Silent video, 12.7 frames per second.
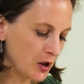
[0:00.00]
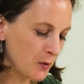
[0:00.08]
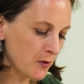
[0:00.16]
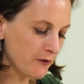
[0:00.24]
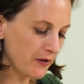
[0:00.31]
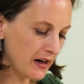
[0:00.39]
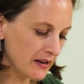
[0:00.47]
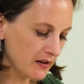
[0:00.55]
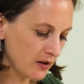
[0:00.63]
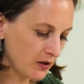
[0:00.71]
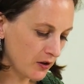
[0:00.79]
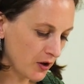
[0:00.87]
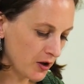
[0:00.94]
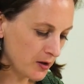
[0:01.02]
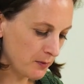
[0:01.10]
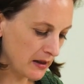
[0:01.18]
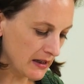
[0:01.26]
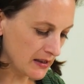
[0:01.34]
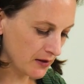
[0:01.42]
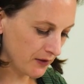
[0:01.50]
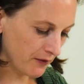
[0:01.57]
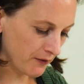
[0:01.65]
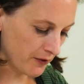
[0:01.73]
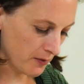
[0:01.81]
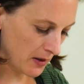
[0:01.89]
you will find the 3rd piece of
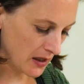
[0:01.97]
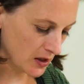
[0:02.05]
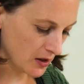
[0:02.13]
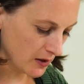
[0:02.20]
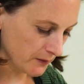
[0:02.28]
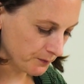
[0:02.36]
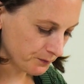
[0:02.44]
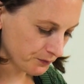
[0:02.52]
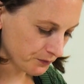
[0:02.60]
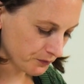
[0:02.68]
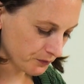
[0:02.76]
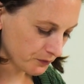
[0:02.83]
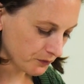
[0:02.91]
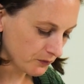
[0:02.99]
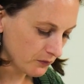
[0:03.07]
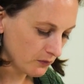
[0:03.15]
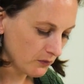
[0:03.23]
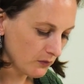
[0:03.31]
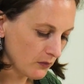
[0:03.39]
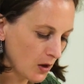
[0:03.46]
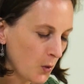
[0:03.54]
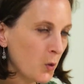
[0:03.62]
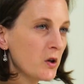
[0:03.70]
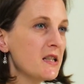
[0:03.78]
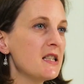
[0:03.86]
information.
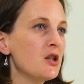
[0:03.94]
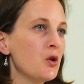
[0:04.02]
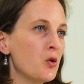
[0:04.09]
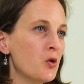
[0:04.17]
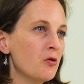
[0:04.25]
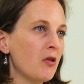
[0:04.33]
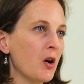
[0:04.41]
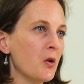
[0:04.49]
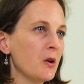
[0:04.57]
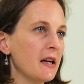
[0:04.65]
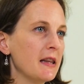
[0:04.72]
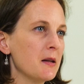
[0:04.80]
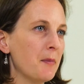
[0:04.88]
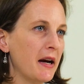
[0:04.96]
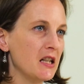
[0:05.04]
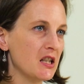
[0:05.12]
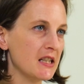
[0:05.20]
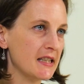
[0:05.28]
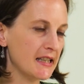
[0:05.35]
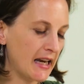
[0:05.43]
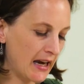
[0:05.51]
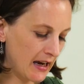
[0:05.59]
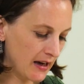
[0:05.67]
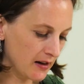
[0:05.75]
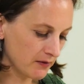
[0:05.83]
What is your role in the patient's
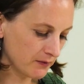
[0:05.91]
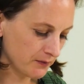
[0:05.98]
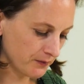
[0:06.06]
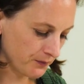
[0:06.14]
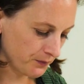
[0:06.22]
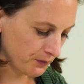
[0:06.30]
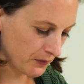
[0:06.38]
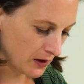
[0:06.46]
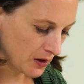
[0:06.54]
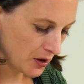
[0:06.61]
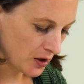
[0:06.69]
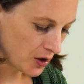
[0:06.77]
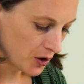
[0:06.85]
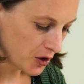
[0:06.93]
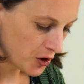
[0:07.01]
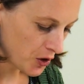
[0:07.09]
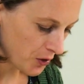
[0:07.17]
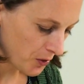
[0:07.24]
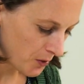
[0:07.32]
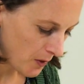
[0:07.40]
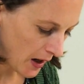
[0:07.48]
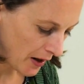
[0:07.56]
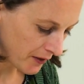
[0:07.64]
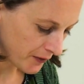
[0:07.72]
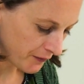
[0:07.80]
care? You
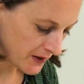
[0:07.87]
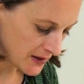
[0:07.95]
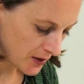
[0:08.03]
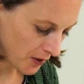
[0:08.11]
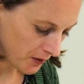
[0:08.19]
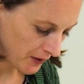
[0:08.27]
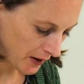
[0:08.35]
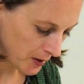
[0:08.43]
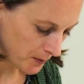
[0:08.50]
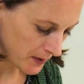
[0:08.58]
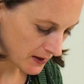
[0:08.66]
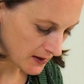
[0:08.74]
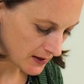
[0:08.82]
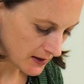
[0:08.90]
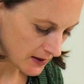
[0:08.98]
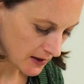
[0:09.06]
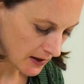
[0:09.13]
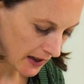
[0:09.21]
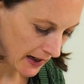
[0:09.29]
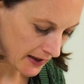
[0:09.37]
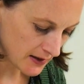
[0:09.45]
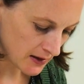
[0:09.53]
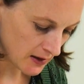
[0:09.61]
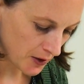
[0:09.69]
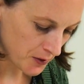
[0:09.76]
are a physiotherapist at
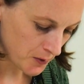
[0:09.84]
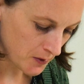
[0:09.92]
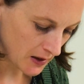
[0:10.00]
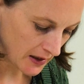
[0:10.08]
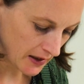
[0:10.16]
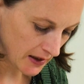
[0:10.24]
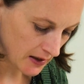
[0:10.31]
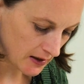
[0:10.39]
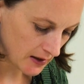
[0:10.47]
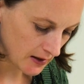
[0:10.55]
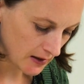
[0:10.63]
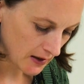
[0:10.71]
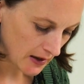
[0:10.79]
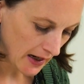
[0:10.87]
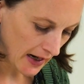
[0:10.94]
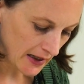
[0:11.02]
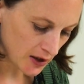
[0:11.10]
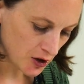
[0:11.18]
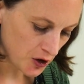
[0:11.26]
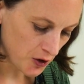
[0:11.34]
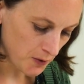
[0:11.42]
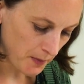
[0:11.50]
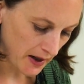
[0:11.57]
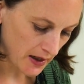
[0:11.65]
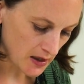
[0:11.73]
a local clinic, and a
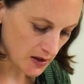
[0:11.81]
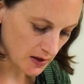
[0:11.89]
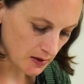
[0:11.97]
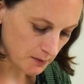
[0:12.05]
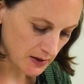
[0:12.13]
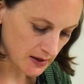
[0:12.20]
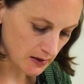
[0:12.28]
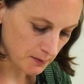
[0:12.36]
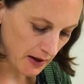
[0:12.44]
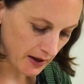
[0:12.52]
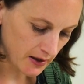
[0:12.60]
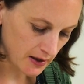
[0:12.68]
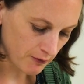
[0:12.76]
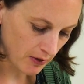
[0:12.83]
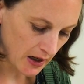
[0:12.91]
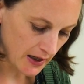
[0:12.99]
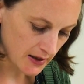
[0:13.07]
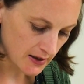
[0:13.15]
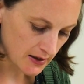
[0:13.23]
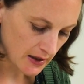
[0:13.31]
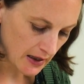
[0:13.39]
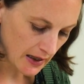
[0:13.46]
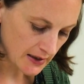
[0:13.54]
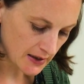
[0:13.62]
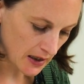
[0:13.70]
new patient, Mrs. Melanie Wright,
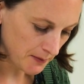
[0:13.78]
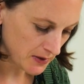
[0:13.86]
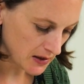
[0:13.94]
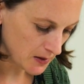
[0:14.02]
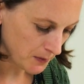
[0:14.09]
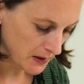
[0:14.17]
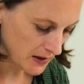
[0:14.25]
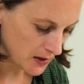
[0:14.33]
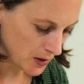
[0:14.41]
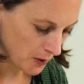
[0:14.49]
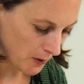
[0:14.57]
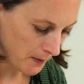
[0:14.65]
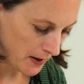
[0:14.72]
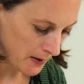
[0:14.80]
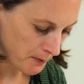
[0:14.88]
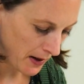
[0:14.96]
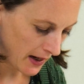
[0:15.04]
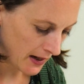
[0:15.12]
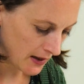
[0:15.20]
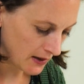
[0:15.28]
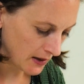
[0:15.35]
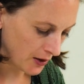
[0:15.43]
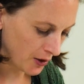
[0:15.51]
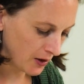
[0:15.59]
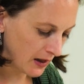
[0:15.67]
has come to speak to you about pain
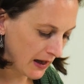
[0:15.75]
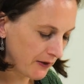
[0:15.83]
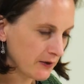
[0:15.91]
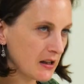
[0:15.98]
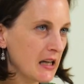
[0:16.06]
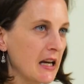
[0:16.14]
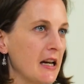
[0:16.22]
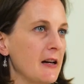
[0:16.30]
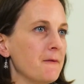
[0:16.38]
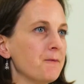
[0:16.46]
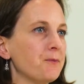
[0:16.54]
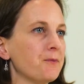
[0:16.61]
in her left knee.